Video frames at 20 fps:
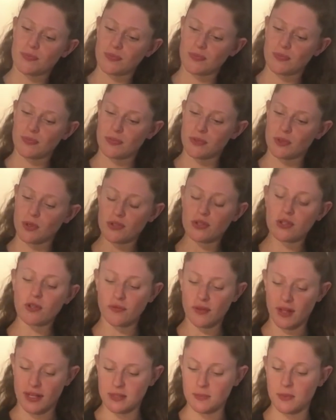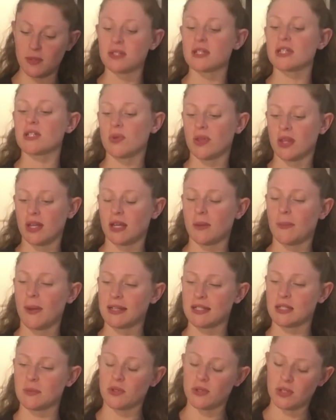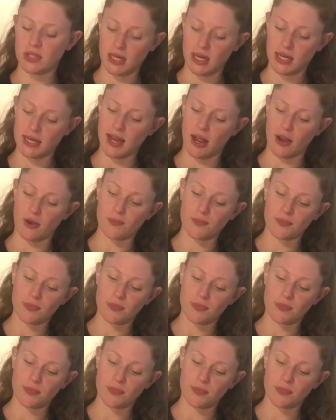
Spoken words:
those are the flexibilities within capacity building. Now,